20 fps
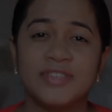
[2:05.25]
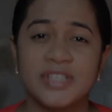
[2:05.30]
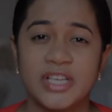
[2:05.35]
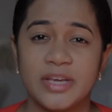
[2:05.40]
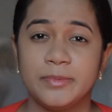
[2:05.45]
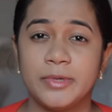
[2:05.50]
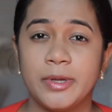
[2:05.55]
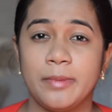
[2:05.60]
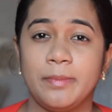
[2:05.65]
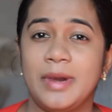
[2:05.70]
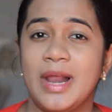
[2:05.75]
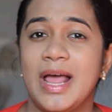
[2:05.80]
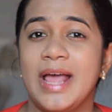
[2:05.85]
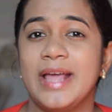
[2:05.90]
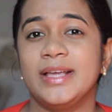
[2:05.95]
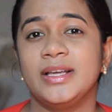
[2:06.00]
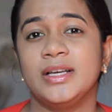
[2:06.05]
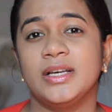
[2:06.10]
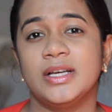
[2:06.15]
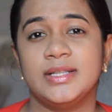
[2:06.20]
skipped
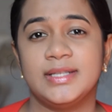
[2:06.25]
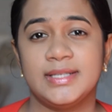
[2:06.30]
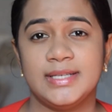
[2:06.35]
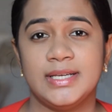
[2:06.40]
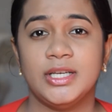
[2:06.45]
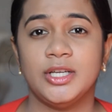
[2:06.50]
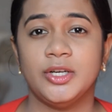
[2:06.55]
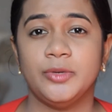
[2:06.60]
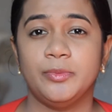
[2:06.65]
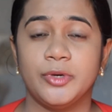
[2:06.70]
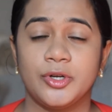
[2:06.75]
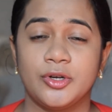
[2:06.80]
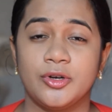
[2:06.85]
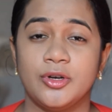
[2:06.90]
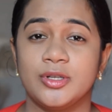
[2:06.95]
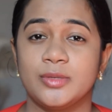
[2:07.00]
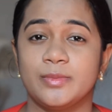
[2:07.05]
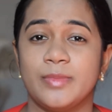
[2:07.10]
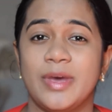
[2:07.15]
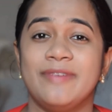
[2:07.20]
applying concealer
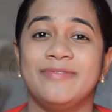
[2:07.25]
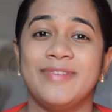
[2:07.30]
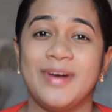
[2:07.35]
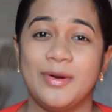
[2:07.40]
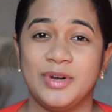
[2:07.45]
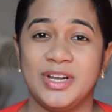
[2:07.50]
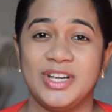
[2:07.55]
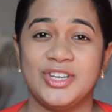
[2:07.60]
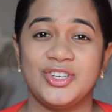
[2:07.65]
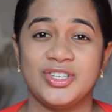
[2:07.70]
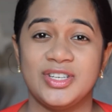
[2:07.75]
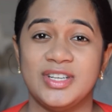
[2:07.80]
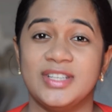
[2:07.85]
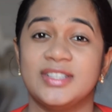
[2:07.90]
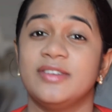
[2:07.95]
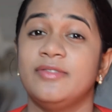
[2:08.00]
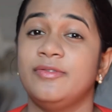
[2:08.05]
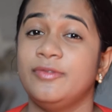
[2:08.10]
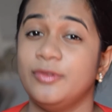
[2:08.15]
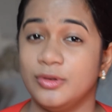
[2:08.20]
because my foundation
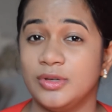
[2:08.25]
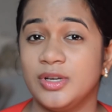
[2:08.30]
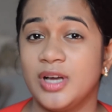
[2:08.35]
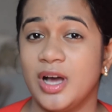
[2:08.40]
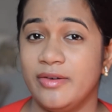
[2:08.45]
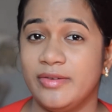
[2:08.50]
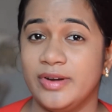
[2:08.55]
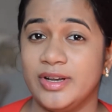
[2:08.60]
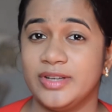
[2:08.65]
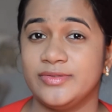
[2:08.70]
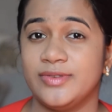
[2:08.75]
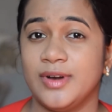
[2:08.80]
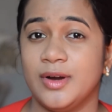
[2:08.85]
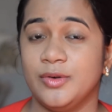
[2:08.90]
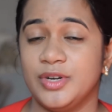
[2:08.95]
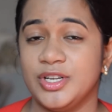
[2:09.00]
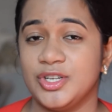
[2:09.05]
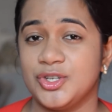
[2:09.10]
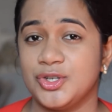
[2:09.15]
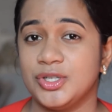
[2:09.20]
is a full coverage
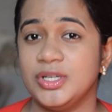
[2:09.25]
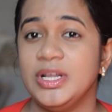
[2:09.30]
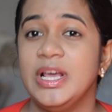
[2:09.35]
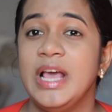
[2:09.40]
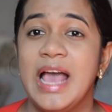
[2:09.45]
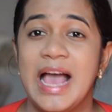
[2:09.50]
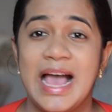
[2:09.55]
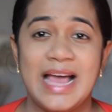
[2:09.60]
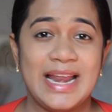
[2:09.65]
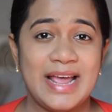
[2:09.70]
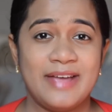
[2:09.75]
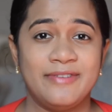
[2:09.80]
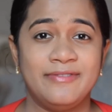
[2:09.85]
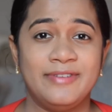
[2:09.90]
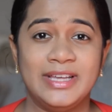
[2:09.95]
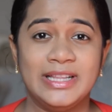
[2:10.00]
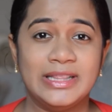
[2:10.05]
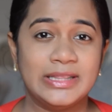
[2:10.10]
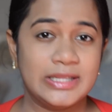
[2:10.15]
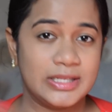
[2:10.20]
foundation and I
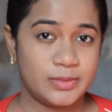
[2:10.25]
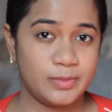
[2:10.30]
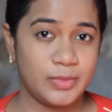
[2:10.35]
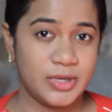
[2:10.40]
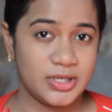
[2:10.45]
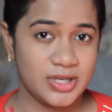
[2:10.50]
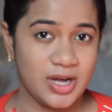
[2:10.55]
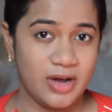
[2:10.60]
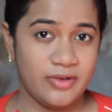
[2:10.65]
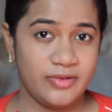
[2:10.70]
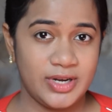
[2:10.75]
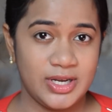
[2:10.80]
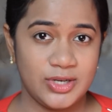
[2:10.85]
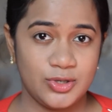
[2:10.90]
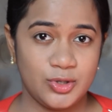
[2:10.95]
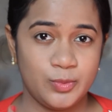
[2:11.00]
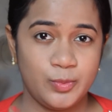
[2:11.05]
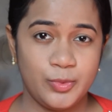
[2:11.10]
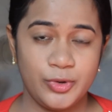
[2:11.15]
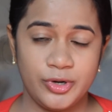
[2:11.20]
feel this much coverage
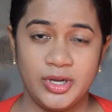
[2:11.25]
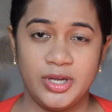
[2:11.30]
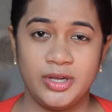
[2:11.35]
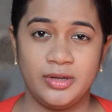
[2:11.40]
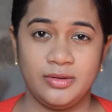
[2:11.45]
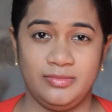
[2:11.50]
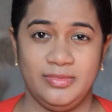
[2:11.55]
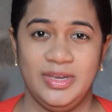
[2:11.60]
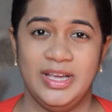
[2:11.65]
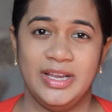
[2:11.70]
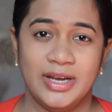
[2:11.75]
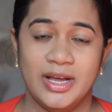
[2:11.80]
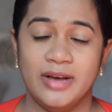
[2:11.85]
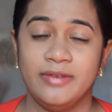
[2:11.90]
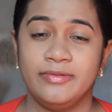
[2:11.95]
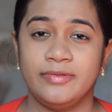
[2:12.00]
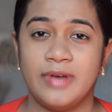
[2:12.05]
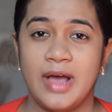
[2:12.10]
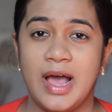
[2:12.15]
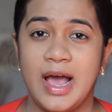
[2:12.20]
is pretty
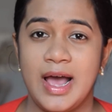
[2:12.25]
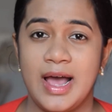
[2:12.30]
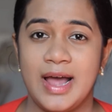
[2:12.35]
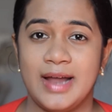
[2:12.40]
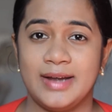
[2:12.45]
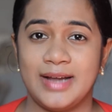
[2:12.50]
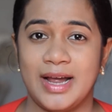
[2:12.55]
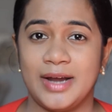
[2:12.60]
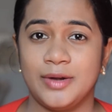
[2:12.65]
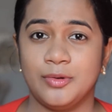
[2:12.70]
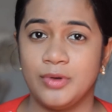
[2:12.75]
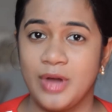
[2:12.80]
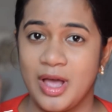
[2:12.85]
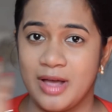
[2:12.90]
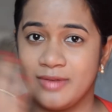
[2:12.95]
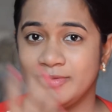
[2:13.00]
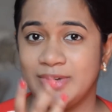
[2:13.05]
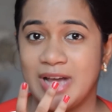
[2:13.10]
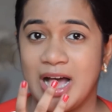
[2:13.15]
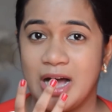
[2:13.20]
enough and I don't
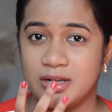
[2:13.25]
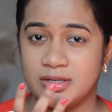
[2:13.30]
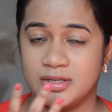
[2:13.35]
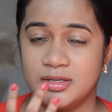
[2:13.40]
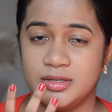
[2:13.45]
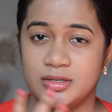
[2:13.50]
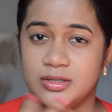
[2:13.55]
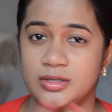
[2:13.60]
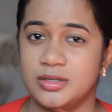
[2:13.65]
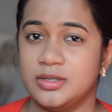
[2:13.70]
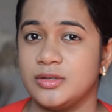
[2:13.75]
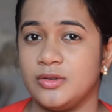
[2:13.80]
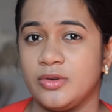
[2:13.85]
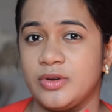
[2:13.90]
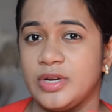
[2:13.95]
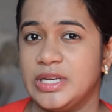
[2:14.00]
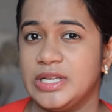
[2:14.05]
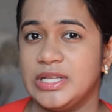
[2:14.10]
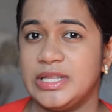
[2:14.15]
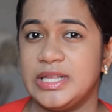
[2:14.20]
have dark circles or
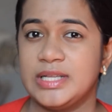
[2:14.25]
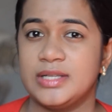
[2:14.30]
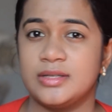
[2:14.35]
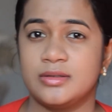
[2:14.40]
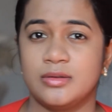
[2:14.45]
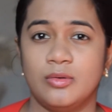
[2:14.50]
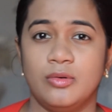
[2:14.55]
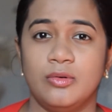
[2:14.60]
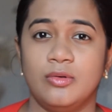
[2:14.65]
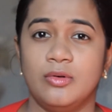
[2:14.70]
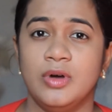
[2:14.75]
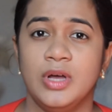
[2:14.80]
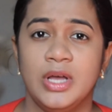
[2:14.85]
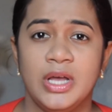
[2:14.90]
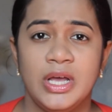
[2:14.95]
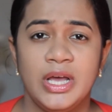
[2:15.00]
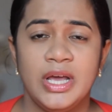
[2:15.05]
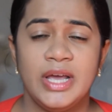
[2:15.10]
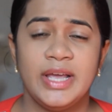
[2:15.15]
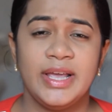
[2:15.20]
anything, so
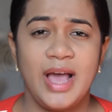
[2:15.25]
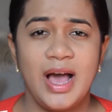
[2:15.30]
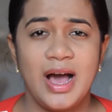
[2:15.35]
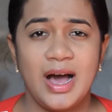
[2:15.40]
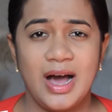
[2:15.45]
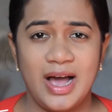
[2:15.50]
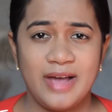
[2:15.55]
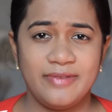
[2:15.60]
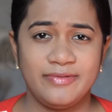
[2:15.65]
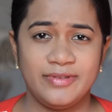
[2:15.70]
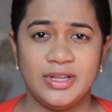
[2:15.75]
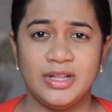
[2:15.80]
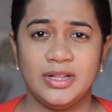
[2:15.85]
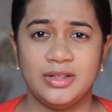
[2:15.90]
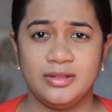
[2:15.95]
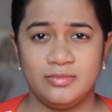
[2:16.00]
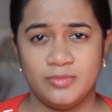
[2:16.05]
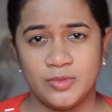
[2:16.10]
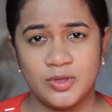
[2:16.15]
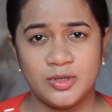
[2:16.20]
yeah, I
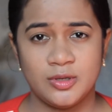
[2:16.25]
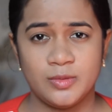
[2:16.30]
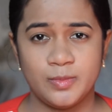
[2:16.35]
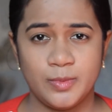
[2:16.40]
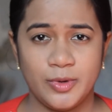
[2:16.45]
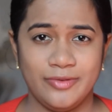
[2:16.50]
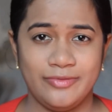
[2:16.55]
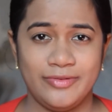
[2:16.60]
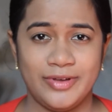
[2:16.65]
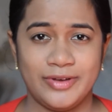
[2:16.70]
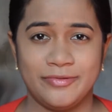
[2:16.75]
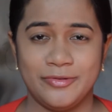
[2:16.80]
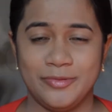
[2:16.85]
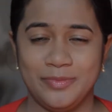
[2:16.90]
feel this is perfect for